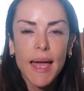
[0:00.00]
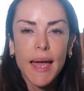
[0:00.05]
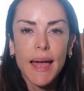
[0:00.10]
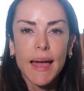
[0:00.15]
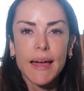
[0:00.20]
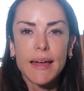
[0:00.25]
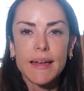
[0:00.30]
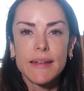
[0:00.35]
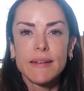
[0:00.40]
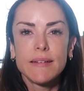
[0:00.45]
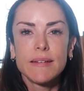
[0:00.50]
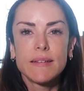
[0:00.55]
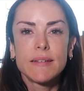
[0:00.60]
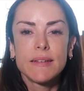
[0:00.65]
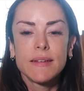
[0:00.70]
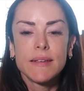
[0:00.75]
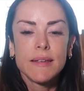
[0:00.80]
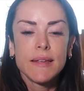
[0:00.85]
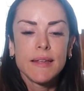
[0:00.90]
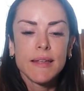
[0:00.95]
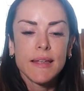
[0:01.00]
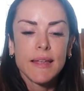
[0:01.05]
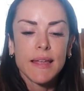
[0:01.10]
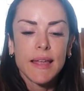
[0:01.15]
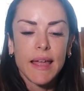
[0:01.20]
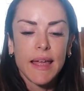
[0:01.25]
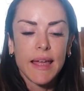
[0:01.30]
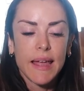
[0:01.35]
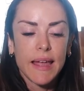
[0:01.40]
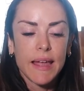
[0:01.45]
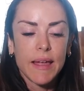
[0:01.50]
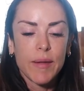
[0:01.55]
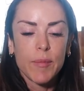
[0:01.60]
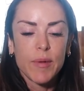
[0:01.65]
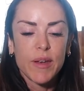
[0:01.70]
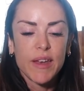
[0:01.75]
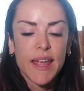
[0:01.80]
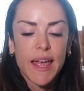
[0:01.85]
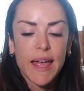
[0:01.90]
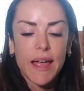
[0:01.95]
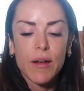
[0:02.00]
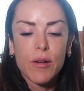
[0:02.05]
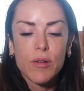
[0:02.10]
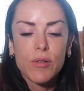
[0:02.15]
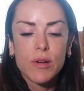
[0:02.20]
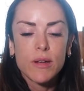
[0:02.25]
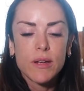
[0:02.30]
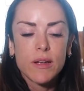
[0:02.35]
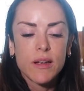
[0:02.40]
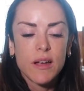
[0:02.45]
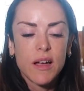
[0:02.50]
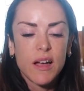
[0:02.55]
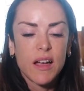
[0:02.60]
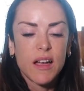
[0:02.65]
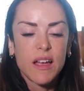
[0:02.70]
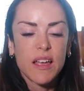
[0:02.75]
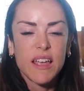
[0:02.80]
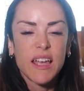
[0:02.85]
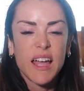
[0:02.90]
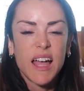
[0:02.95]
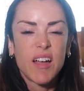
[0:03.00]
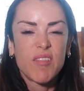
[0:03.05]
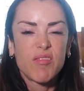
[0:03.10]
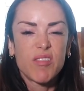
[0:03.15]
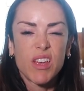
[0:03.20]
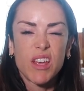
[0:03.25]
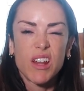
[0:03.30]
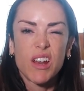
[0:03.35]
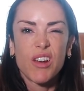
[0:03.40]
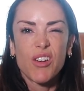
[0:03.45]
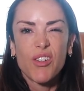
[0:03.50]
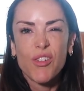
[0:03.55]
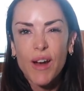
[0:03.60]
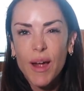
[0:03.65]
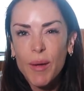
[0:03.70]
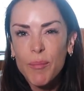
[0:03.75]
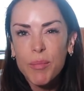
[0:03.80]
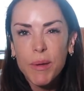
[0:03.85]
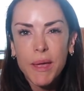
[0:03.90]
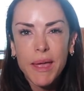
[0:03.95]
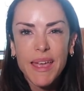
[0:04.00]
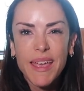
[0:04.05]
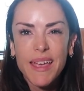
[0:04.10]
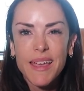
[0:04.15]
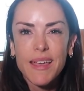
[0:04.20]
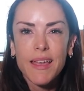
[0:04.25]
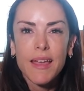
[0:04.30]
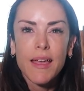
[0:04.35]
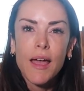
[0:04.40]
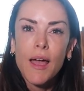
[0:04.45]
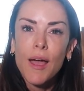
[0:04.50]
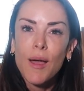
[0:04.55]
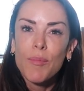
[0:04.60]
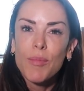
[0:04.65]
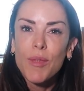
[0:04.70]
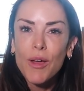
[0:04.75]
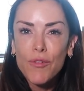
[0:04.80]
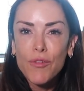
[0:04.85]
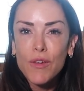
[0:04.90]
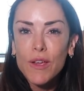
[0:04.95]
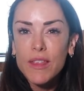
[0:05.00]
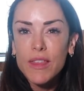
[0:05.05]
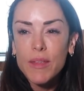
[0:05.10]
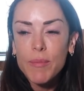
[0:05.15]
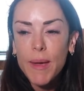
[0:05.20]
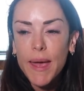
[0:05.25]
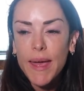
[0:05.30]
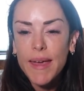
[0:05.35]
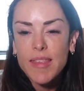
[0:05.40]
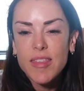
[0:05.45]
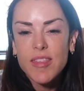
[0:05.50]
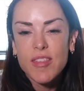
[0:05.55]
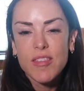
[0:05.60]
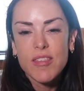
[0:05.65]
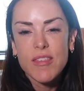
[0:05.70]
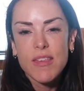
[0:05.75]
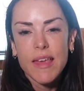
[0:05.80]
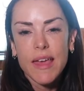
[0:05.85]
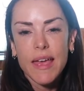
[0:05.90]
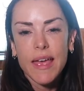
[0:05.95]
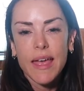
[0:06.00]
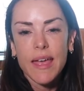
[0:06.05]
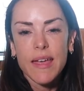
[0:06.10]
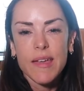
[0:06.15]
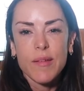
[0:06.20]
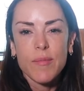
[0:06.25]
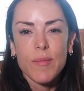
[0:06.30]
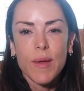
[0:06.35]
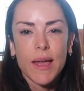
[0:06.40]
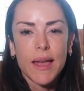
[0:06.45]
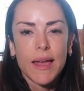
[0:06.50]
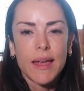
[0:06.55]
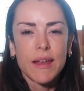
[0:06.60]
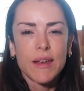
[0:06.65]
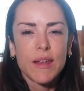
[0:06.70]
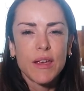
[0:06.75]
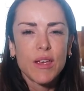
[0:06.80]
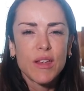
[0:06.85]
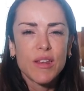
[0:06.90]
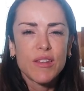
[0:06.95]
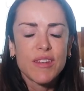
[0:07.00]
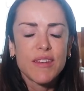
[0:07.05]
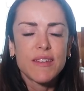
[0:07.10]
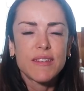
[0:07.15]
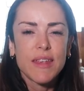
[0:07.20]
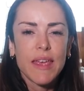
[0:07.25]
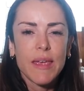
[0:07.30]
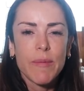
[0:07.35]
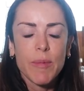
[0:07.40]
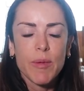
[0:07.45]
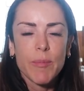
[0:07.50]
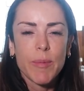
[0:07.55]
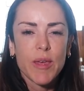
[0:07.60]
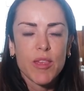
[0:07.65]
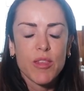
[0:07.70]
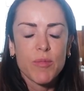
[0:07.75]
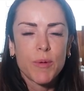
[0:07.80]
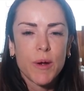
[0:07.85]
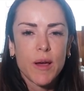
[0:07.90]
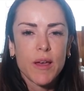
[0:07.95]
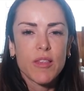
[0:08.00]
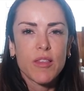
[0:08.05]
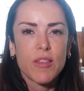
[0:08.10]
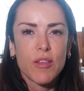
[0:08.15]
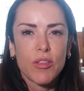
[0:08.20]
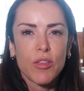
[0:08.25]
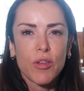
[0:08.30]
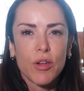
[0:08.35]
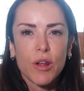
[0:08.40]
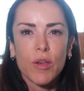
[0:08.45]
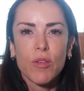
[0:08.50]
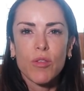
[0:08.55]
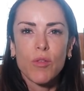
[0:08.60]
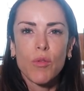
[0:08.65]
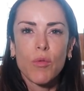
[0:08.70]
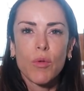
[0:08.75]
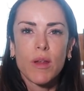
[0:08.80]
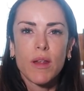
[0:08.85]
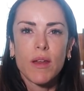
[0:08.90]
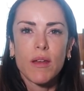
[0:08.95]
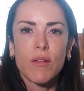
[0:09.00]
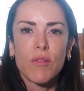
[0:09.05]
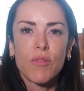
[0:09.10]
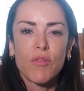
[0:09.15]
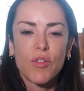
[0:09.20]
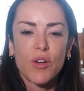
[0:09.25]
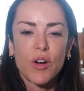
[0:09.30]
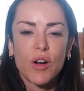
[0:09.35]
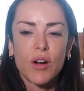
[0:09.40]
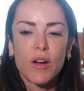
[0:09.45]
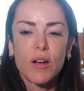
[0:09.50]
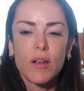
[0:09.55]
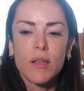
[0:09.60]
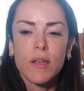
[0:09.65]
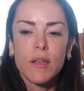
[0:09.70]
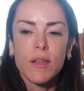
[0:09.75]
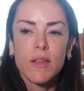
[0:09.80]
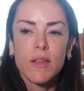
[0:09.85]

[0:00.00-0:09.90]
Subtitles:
And now I have, like, a lot of cramping, not feeling the best. And it did take me by surprise because I thought I was going in for,